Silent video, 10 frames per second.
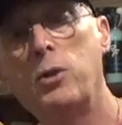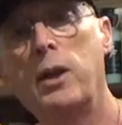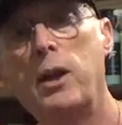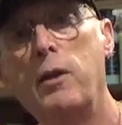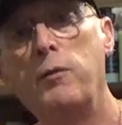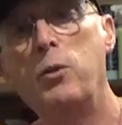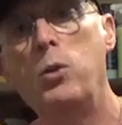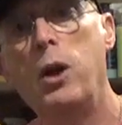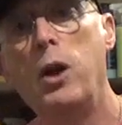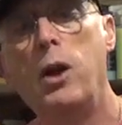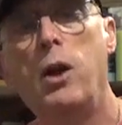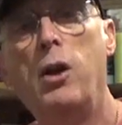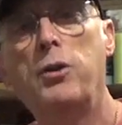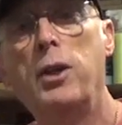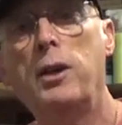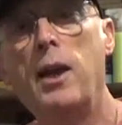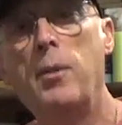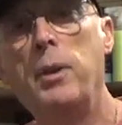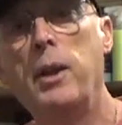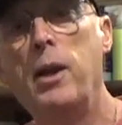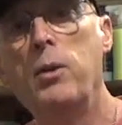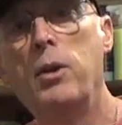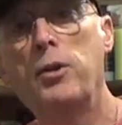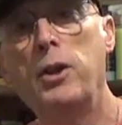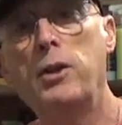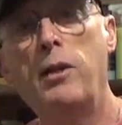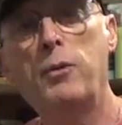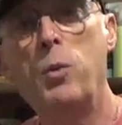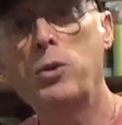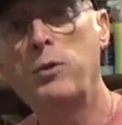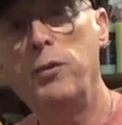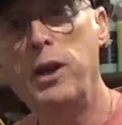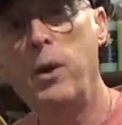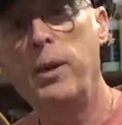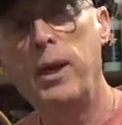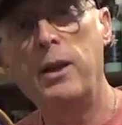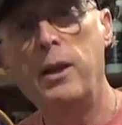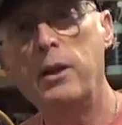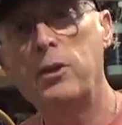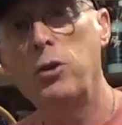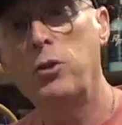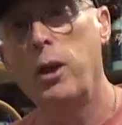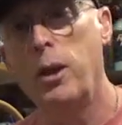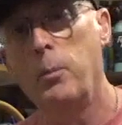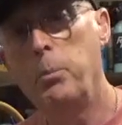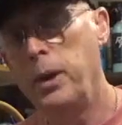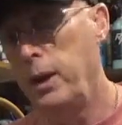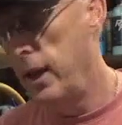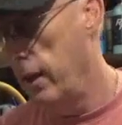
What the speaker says: and a K4, I'll stick down below so you don't have to watch the video again, it'll just be there